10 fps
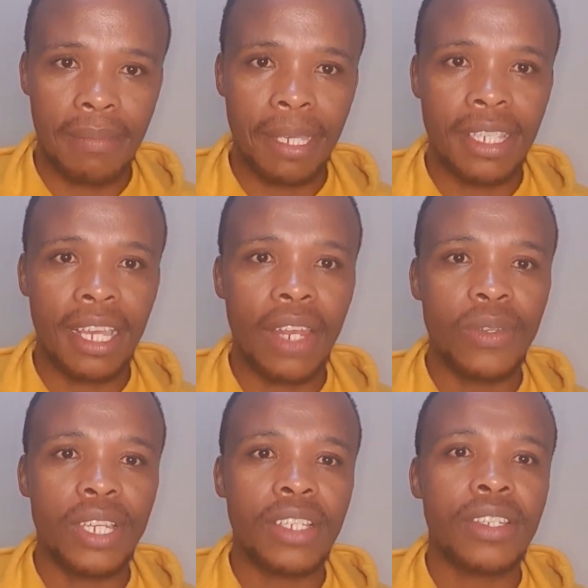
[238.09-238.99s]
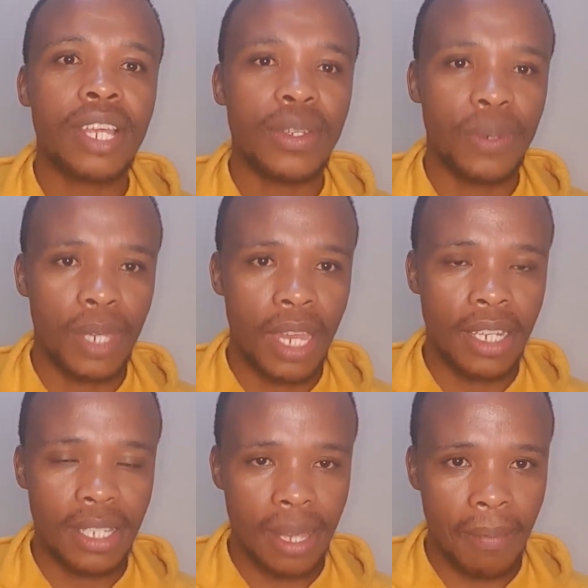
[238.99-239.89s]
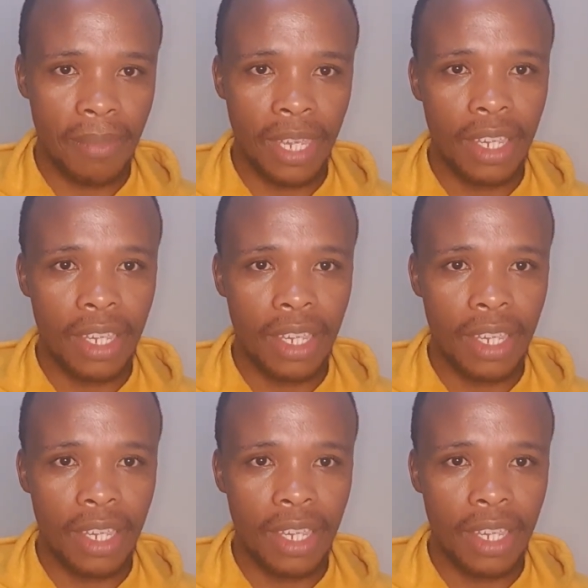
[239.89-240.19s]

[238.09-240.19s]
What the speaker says: basically you just start to get something,